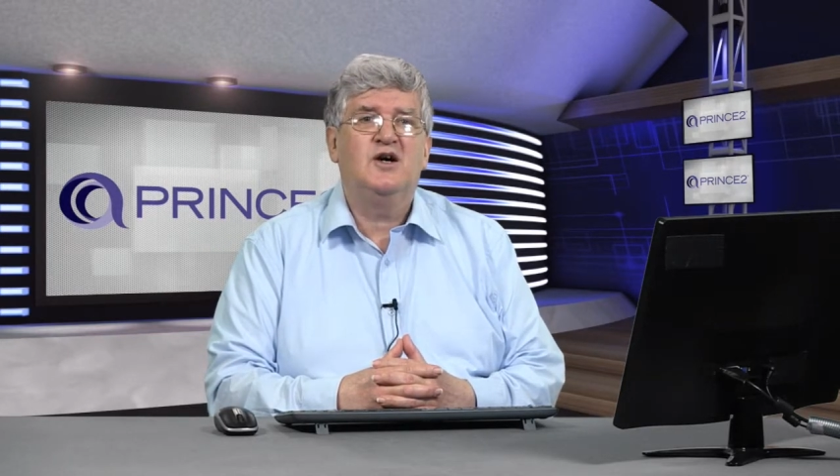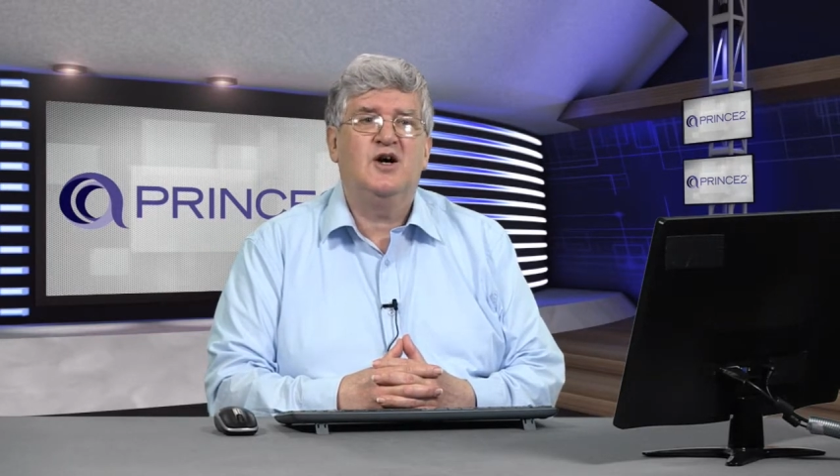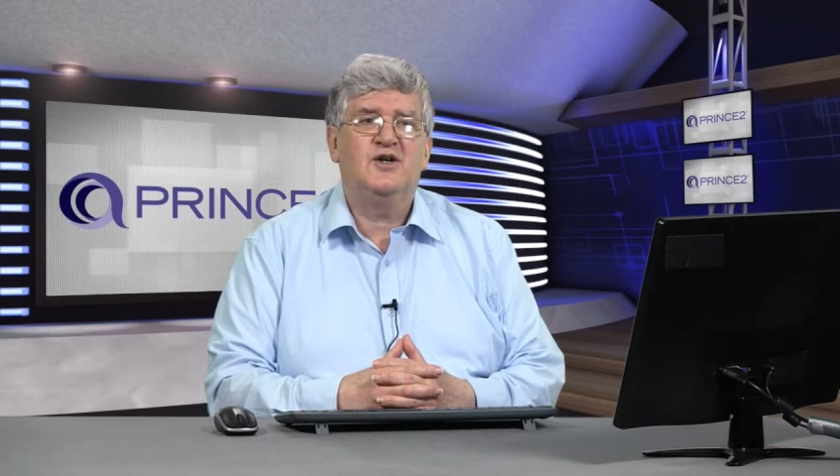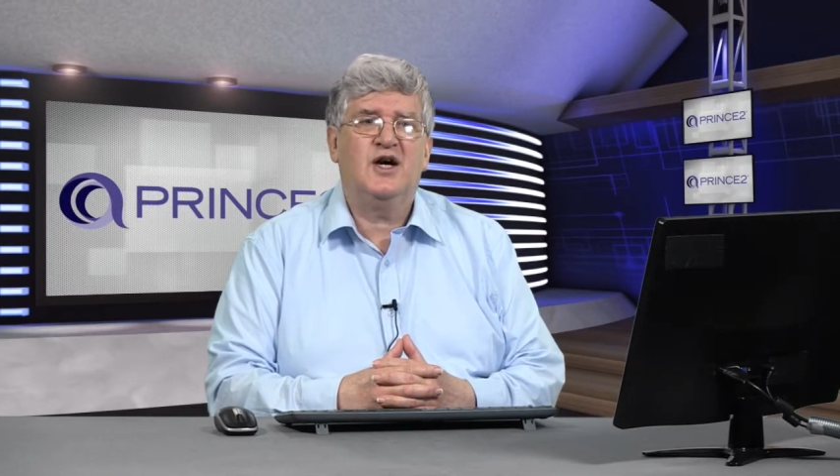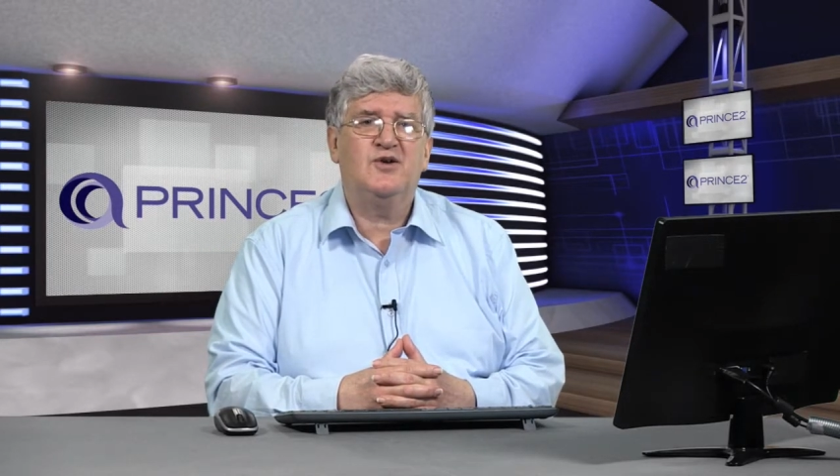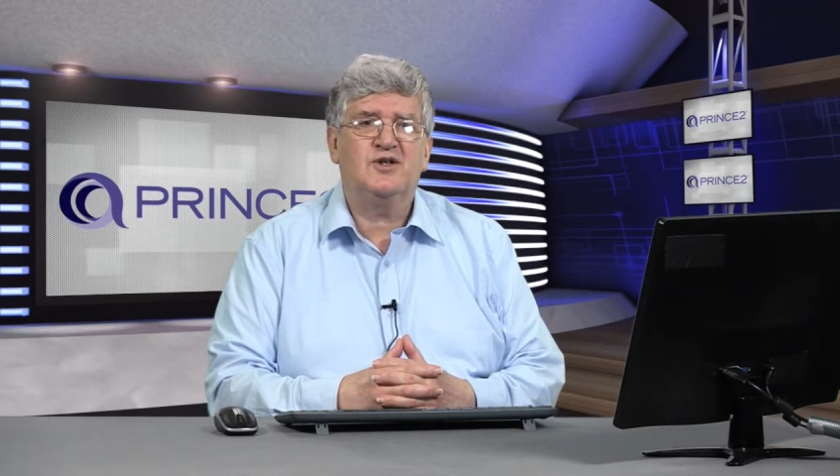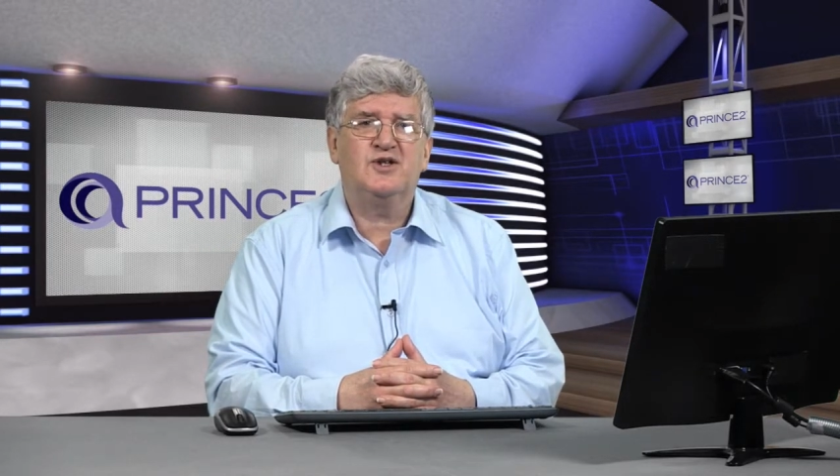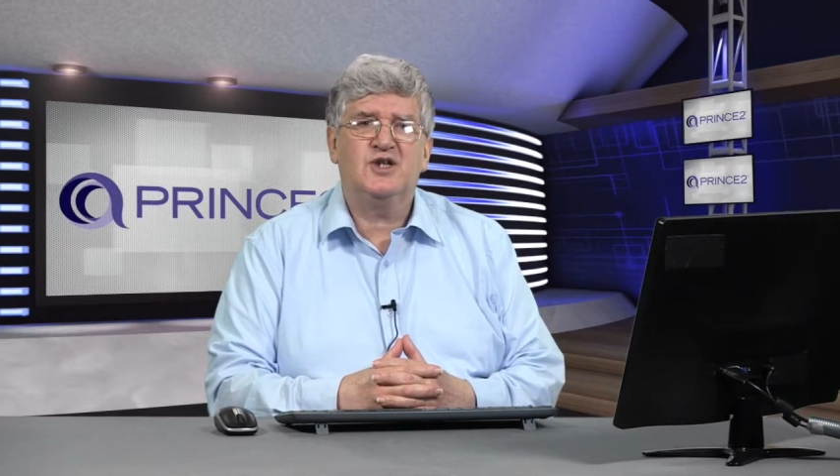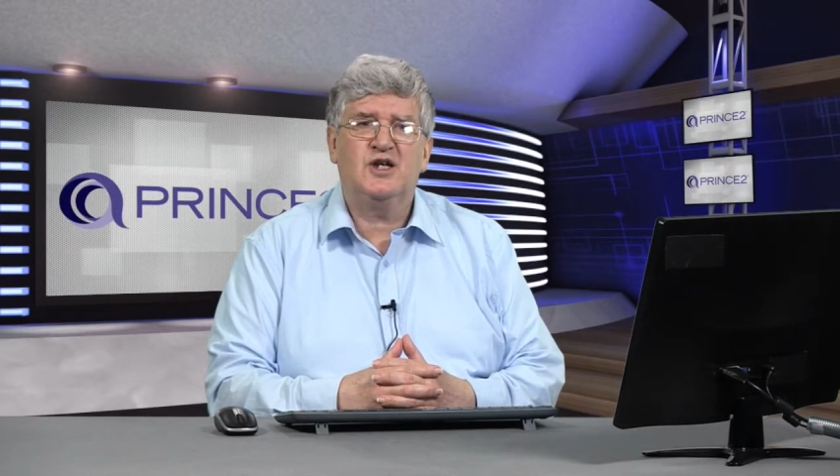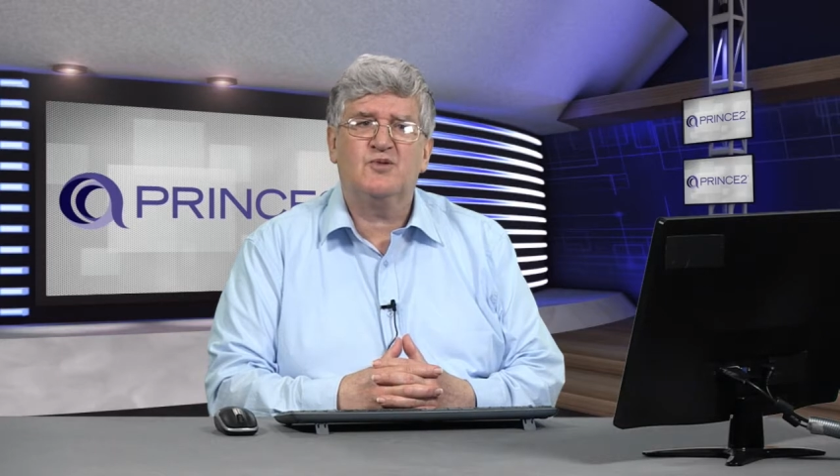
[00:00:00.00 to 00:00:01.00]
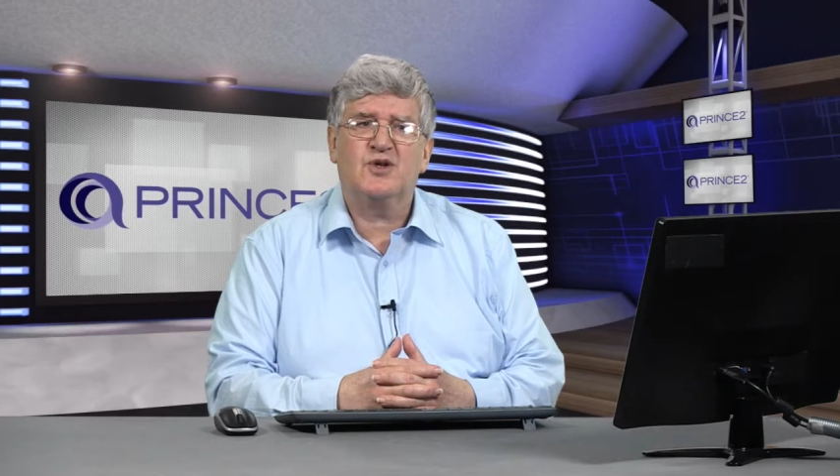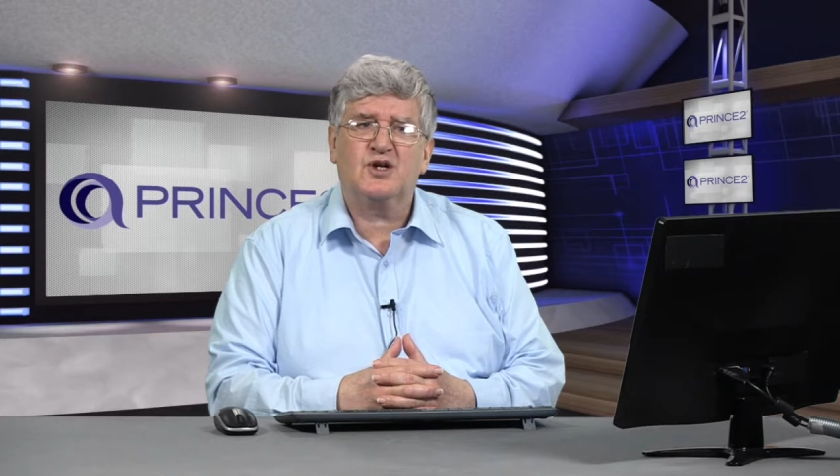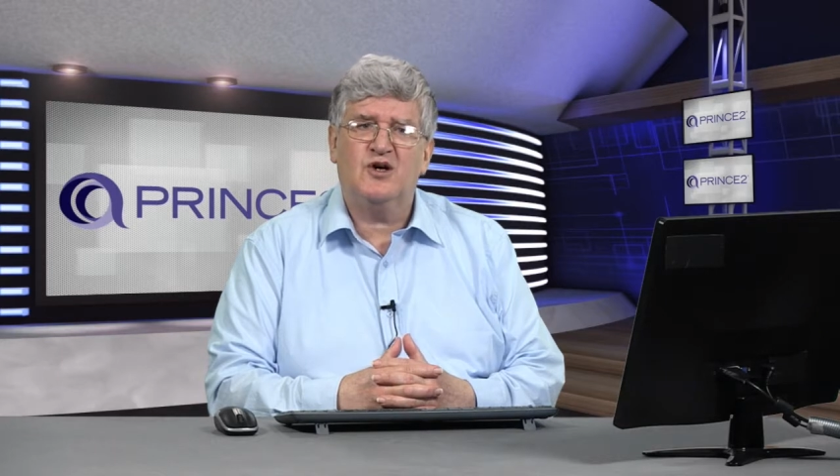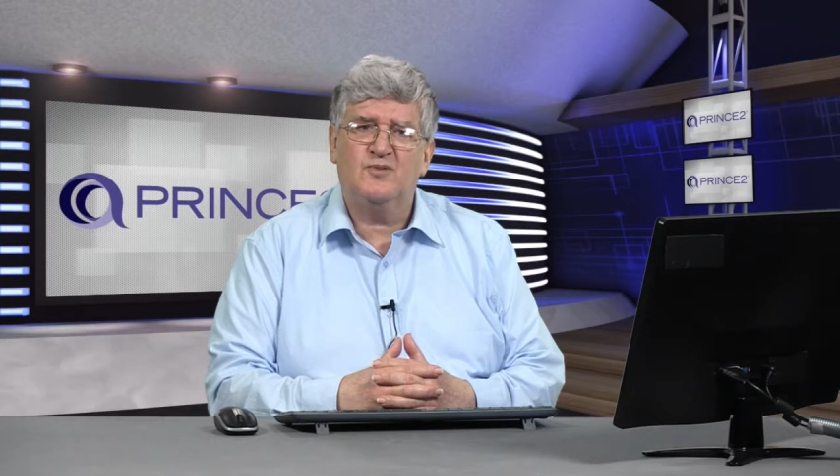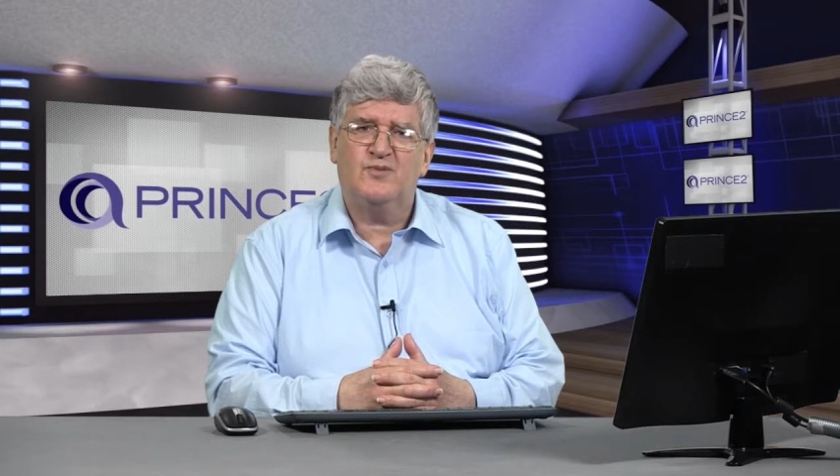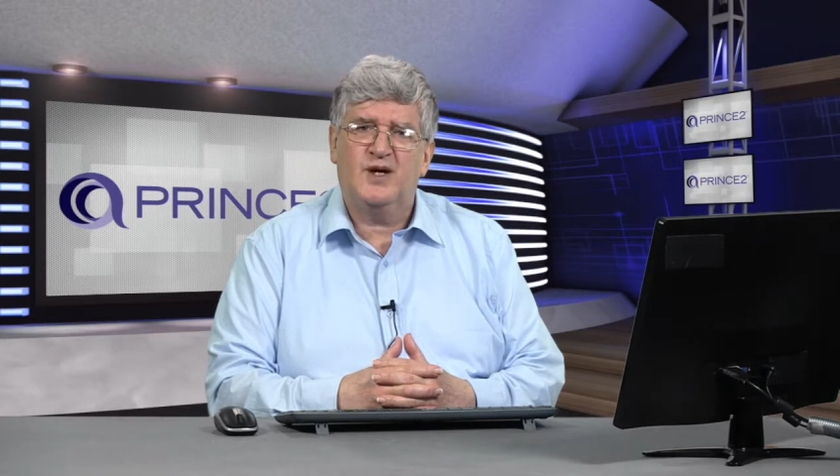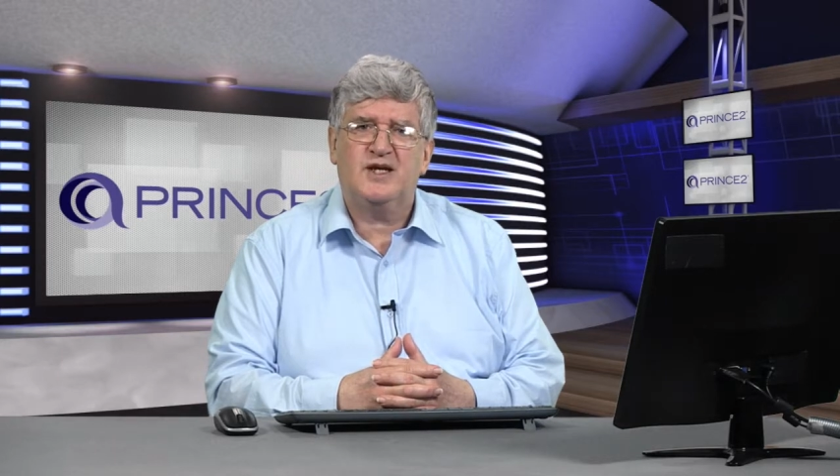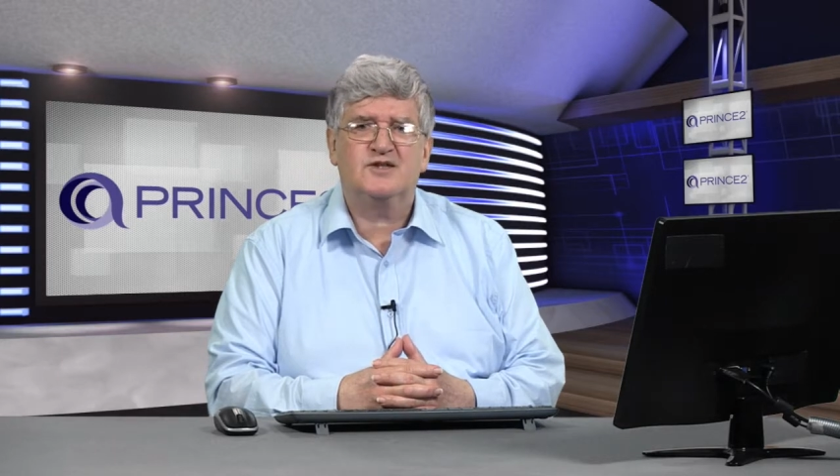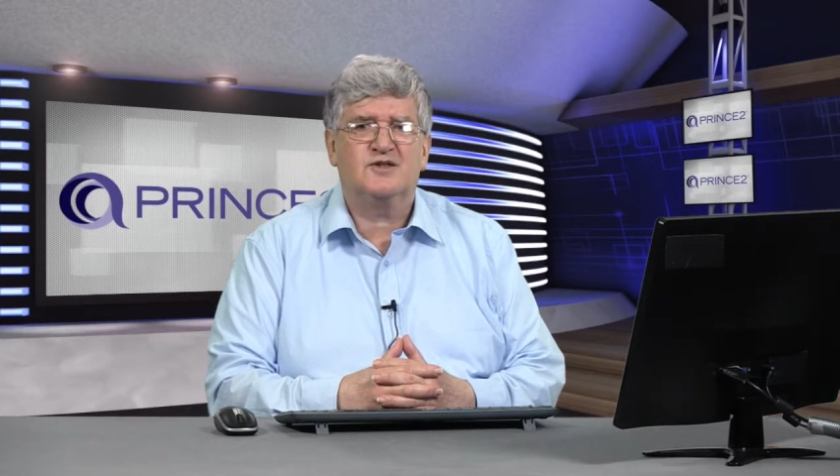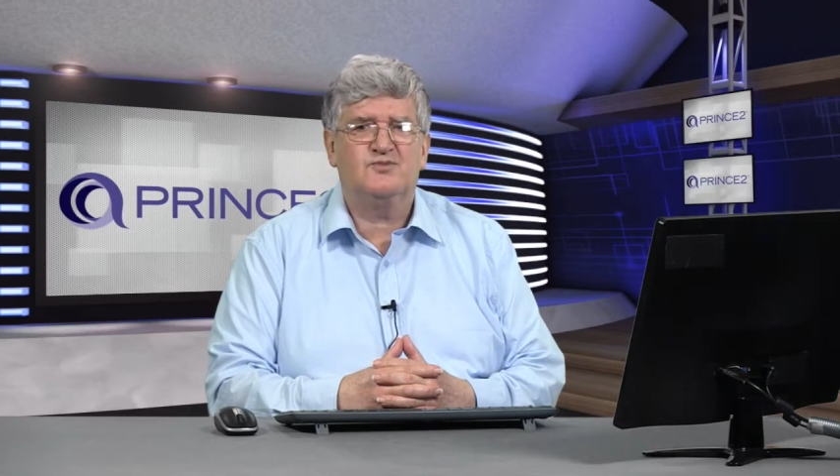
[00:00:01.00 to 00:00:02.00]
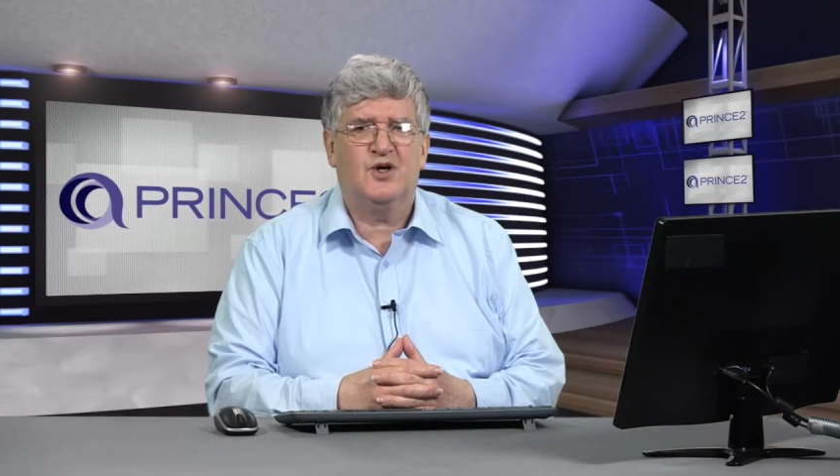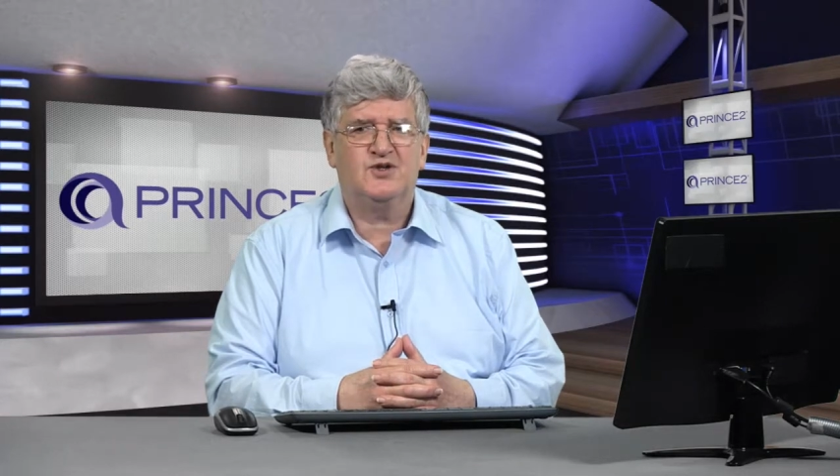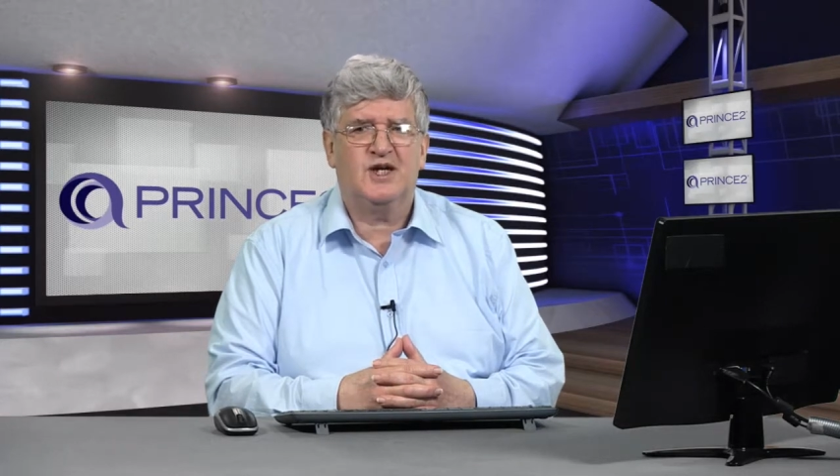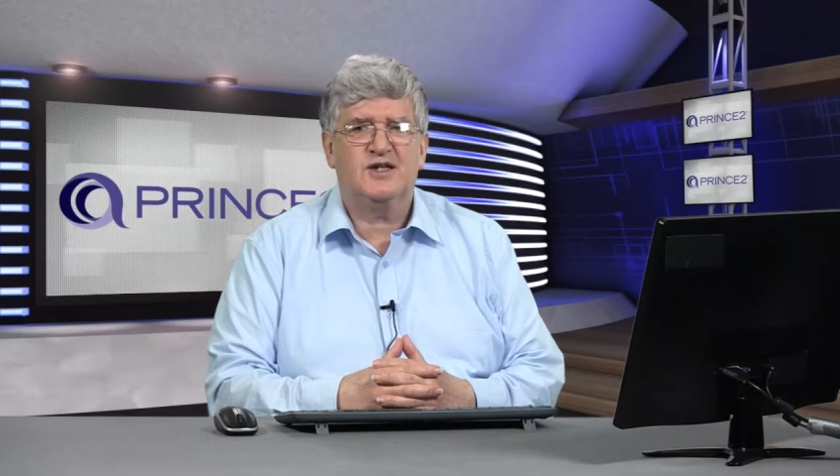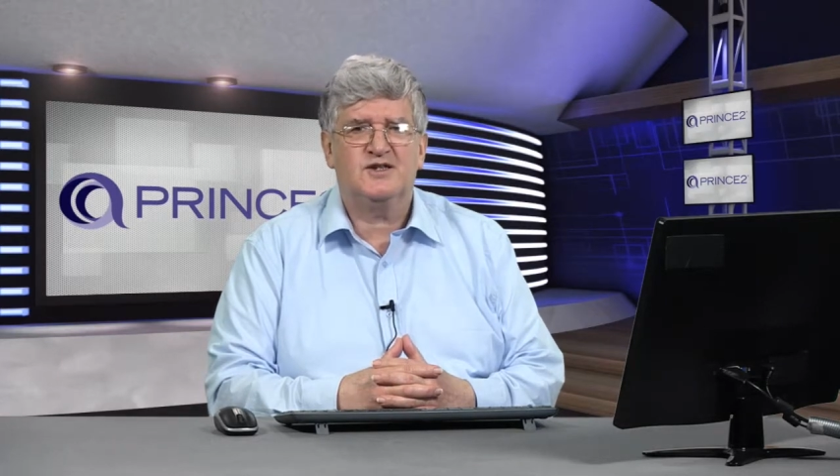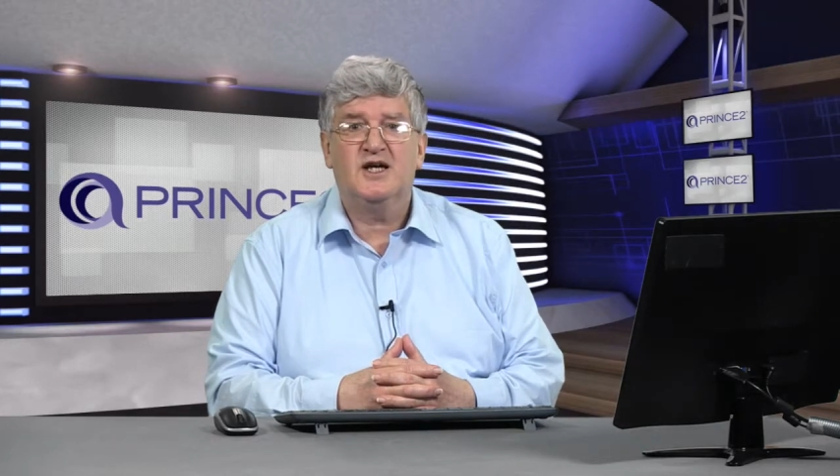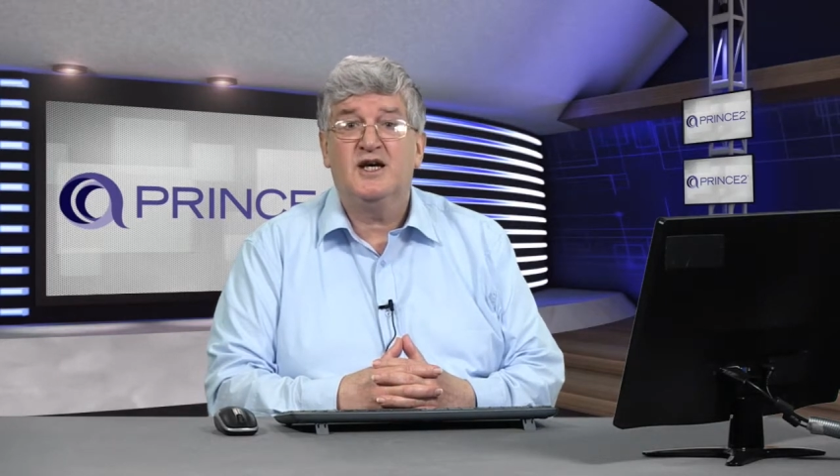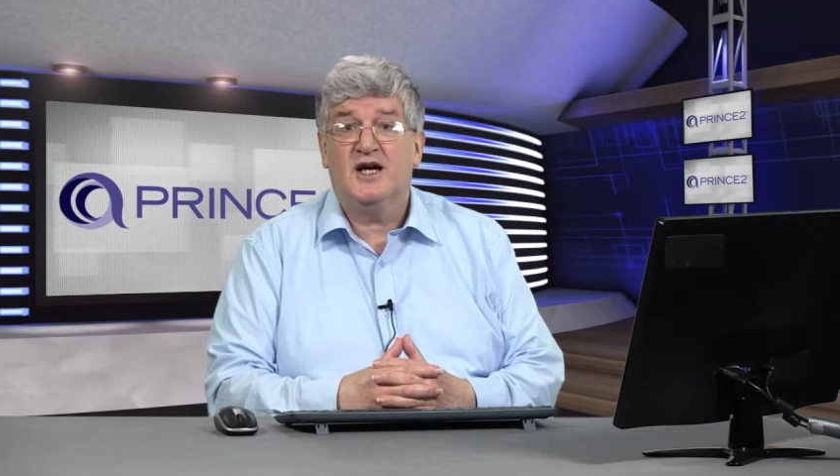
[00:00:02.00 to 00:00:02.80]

on how you can deal with complex projects